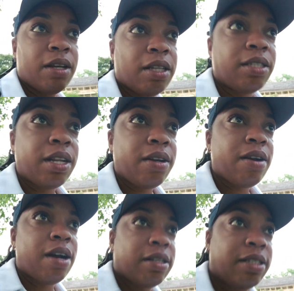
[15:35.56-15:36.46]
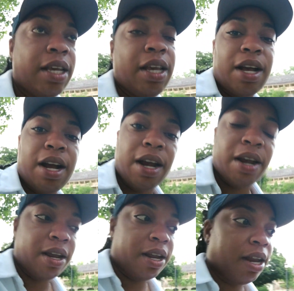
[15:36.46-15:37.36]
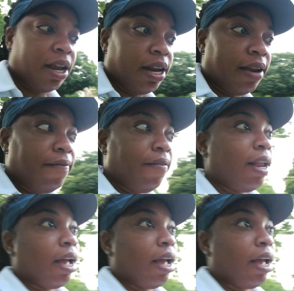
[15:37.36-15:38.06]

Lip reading: say the wrong thing, or they feel